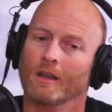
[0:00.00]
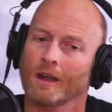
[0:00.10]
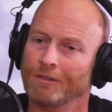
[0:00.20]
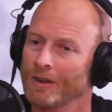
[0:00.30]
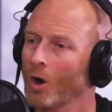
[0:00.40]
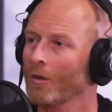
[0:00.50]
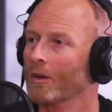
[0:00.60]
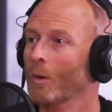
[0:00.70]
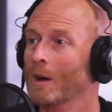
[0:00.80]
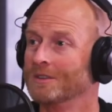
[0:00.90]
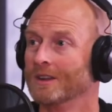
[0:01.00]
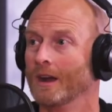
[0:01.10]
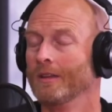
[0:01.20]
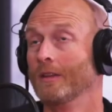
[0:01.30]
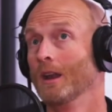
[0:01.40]
if you go on their
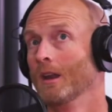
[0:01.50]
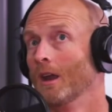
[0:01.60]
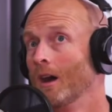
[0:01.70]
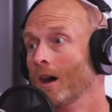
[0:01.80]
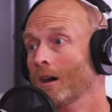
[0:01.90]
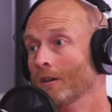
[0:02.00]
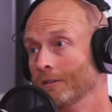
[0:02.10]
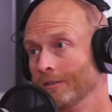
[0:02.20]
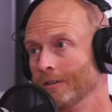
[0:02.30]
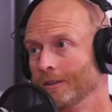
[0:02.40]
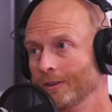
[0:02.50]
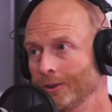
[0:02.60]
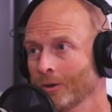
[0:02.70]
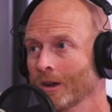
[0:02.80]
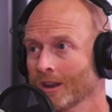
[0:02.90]
website, they love
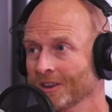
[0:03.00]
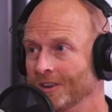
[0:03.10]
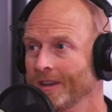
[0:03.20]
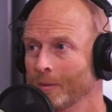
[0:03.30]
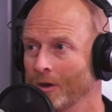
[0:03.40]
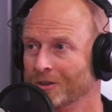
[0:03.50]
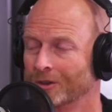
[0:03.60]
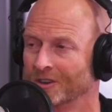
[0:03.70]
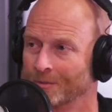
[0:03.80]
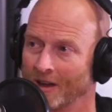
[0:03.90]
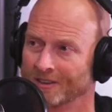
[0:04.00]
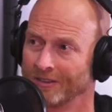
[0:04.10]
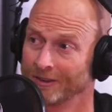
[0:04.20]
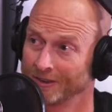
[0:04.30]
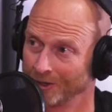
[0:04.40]
to elicit the emotional response of
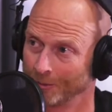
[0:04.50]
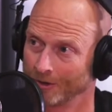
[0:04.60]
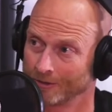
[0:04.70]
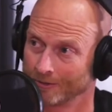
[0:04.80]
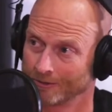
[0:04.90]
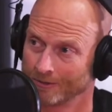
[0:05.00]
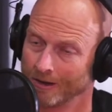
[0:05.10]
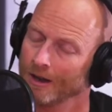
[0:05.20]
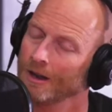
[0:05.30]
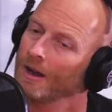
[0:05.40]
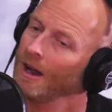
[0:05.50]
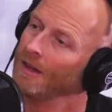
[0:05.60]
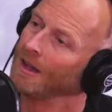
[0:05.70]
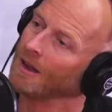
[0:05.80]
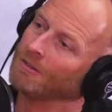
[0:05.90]
the consumer. Mm-hmm.
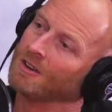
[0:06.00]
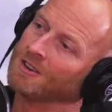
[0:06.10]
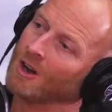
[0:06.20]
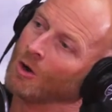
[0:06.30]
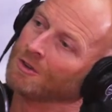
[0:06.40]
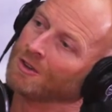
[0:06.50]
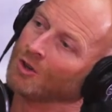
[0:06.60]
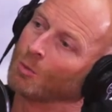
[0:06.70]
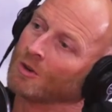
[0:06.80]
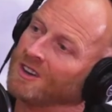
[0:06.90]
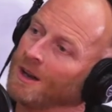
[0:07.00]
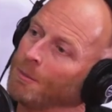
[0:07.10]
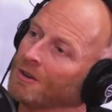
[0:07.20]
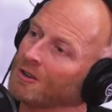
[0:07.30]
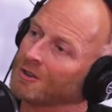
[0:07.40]
And they love to show super
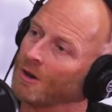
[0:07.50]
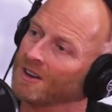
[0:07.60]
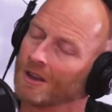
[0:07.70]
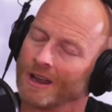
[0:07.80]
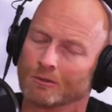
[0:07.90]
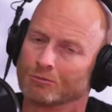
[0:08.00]
cheap interest rates, like